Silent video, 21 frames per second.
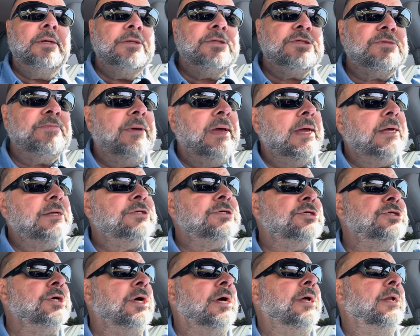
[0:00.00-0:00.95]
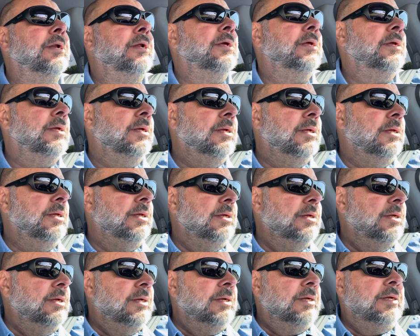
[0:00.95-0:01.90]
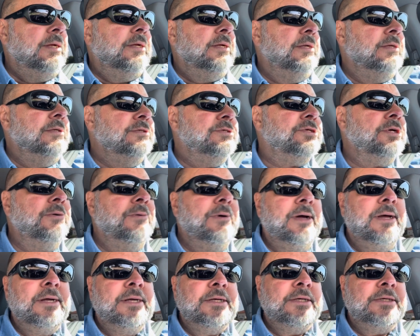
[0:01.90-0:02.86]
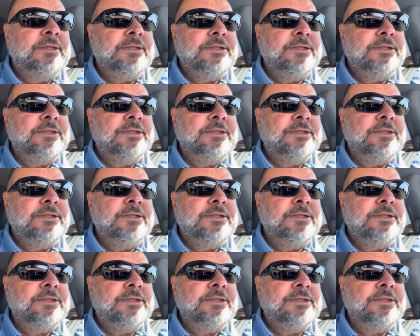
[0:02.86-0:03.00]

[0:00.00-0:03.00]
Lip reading: smashed shut. So